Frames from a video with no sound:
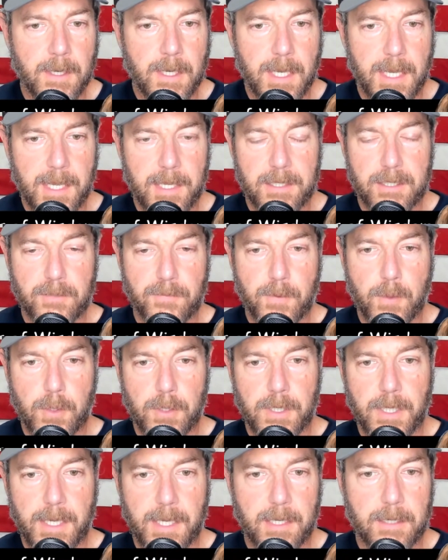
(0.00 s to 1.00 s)
and
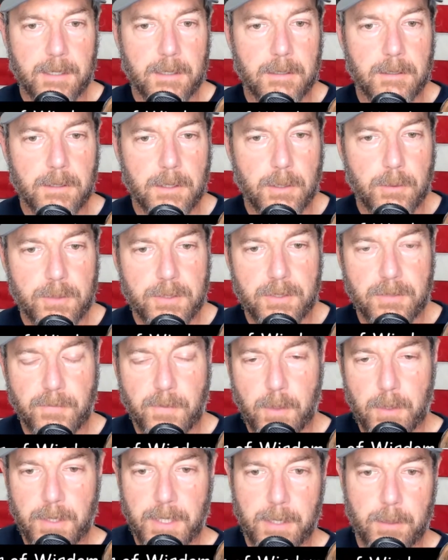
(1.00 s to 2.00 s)
Safariland using
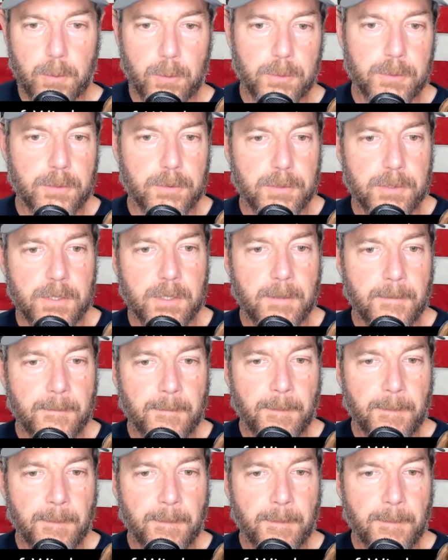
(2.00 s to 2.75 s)
Safariland holsters.